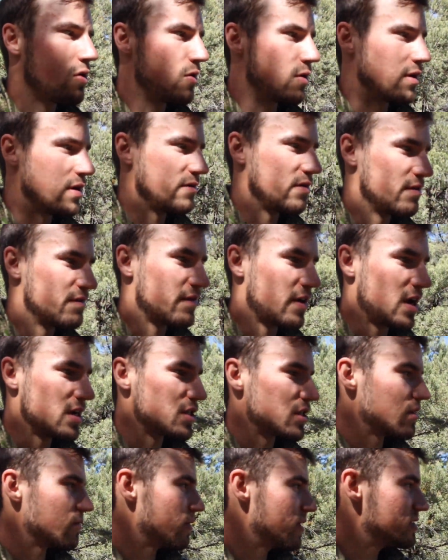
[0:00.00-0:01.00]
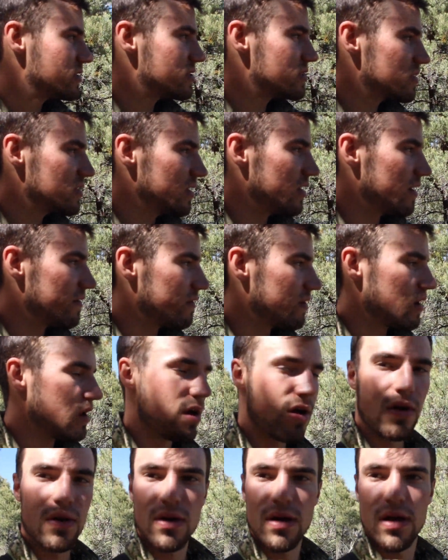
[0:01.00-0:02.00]
or even fresher ones. You never
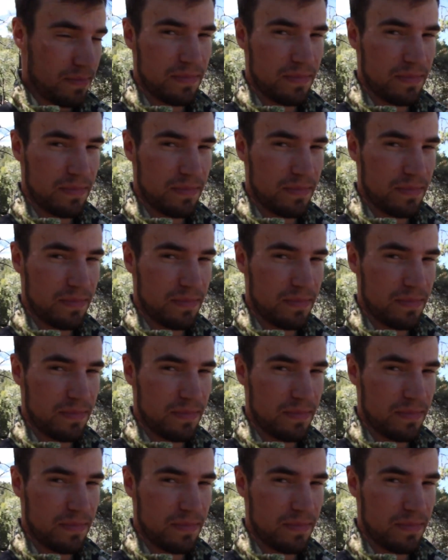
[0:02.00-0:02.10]
know.